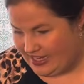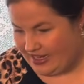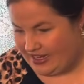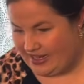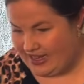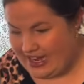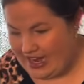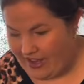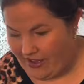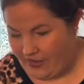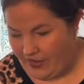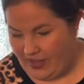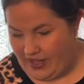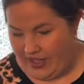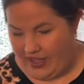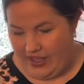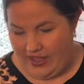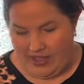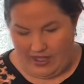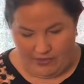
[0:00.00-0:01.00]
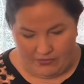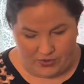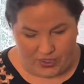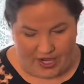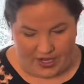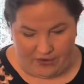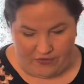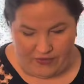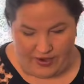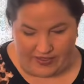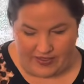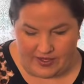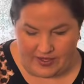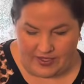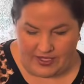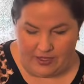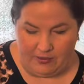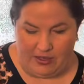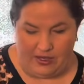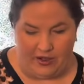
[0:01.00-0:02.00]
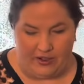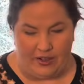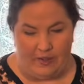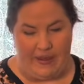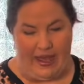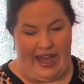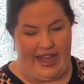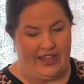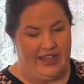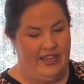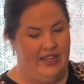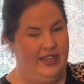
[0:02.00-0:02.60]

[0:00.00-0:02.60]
Now, I'm trying to find the seam here on the back.